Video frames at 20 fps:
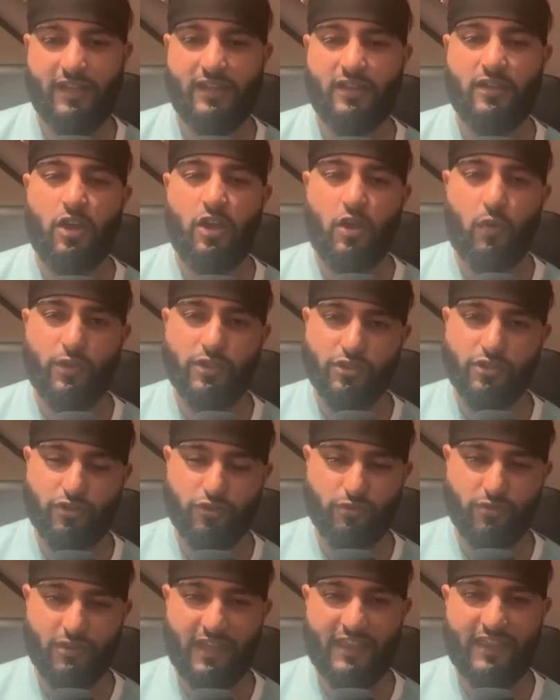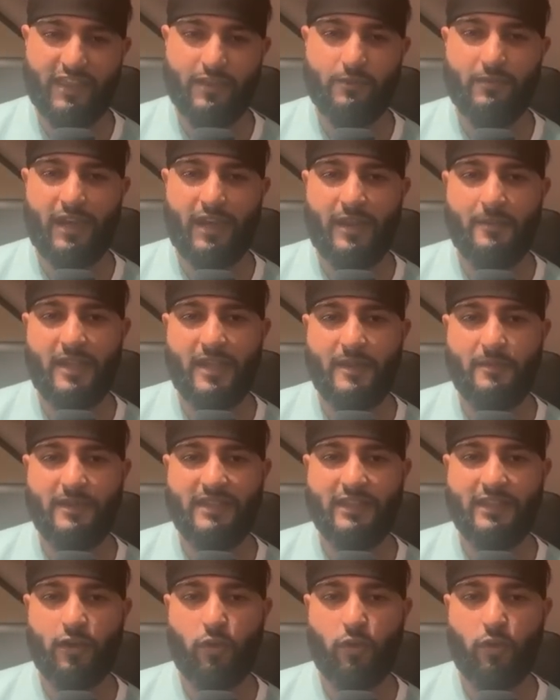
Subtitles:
And when you do get them, and maybe the